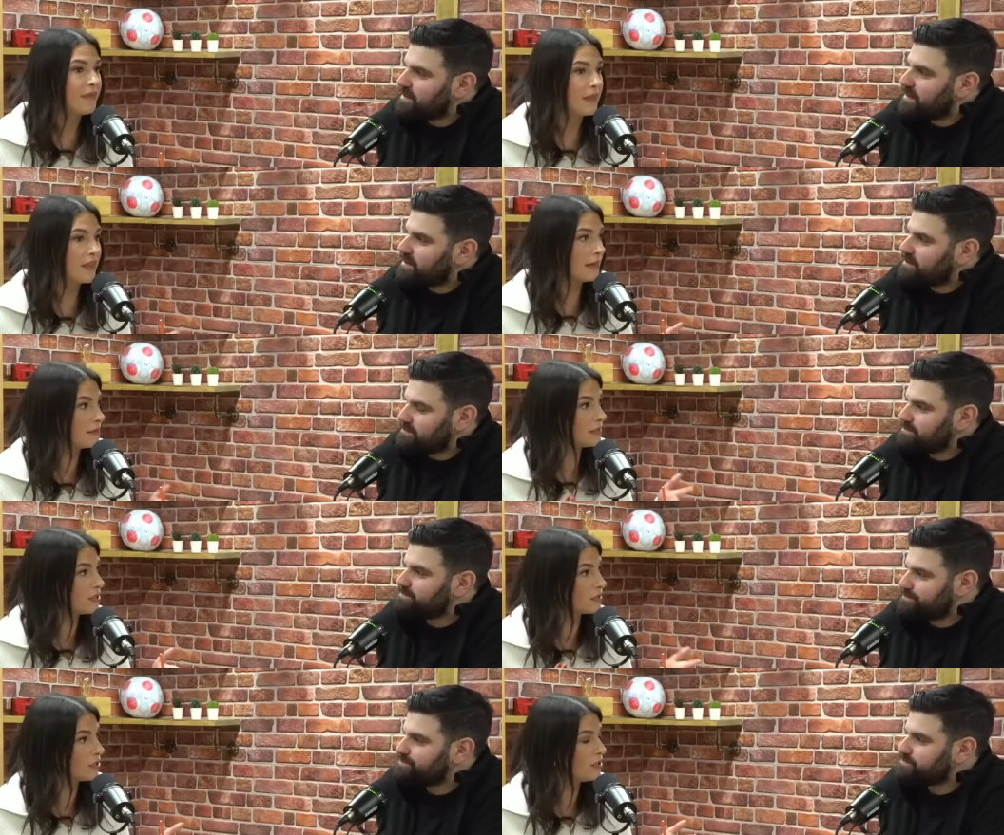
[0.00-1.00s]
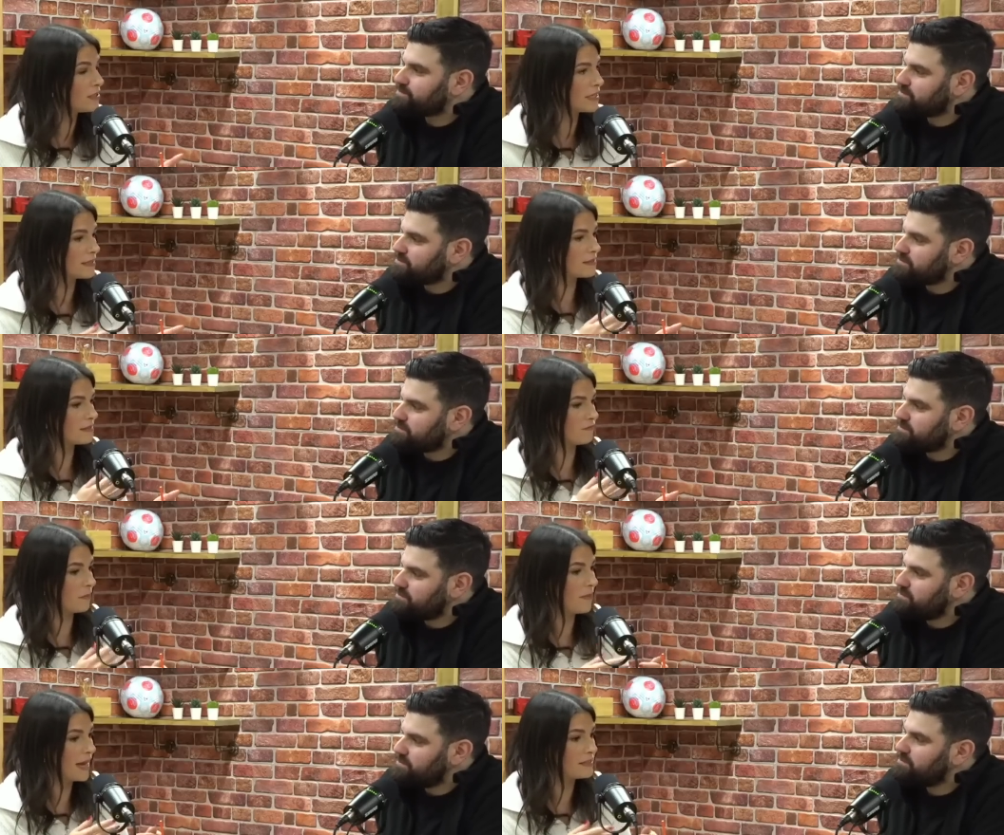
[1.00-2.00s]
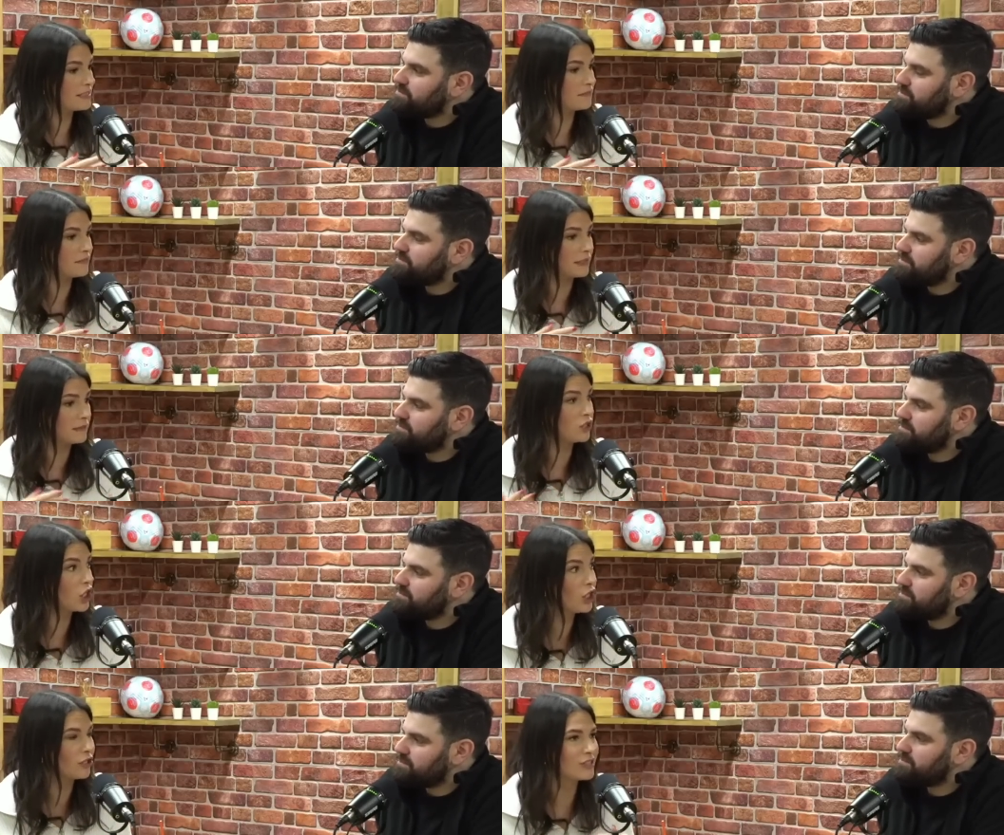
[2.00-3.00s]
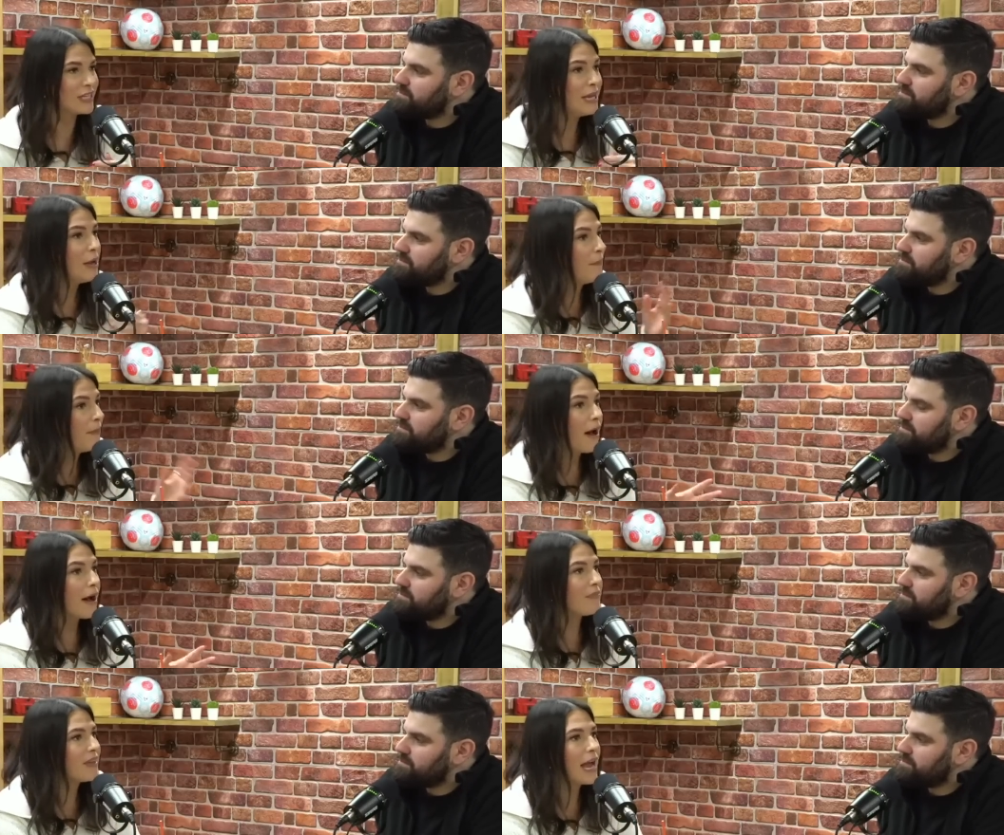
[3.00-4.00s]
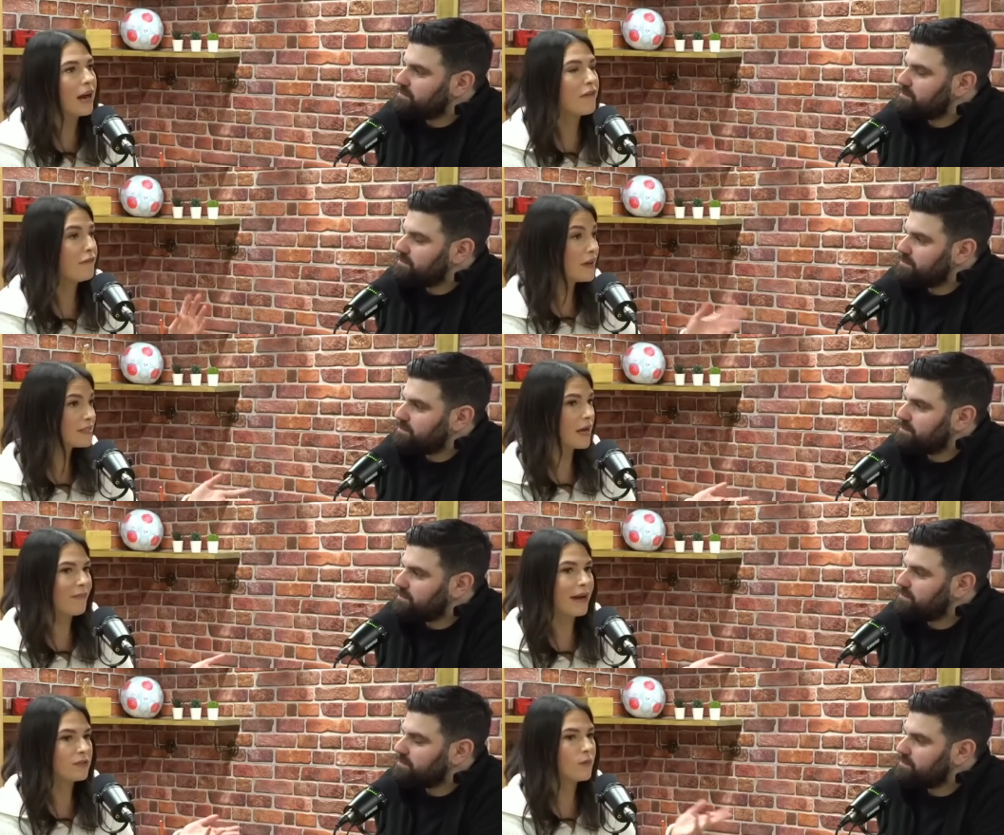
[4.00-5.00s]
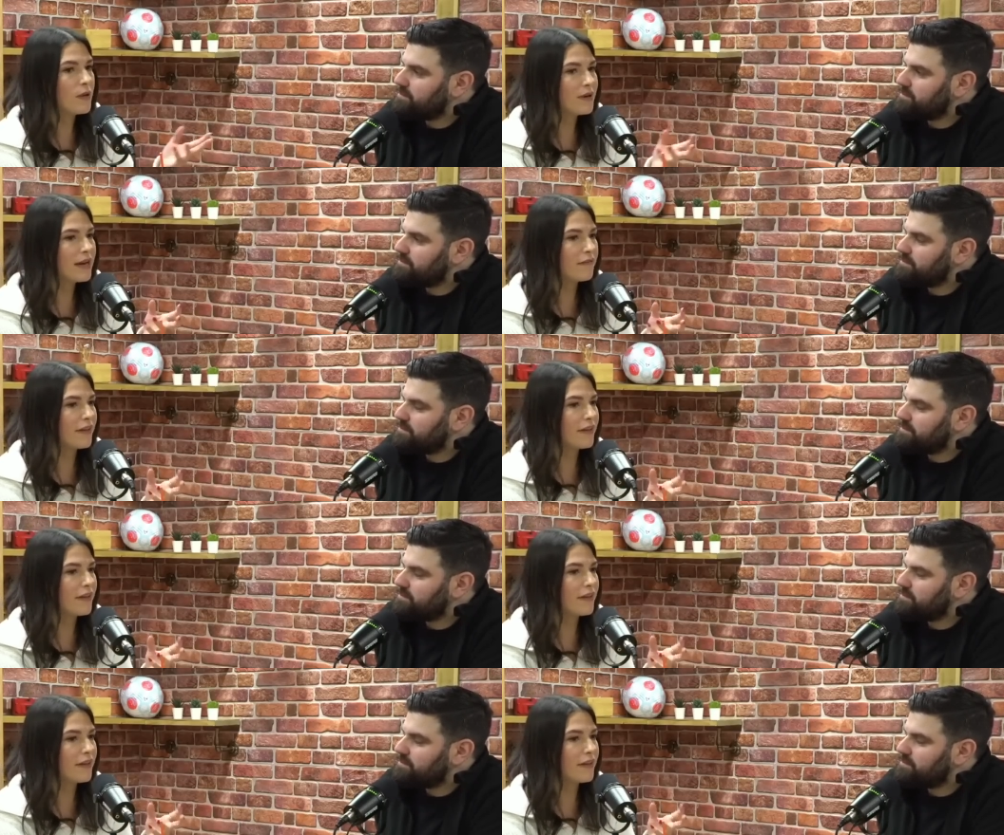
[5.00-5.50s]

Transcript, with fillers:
Speaker 1: things are just good and it's repetitively good. But yeah, like the first time round, we would never,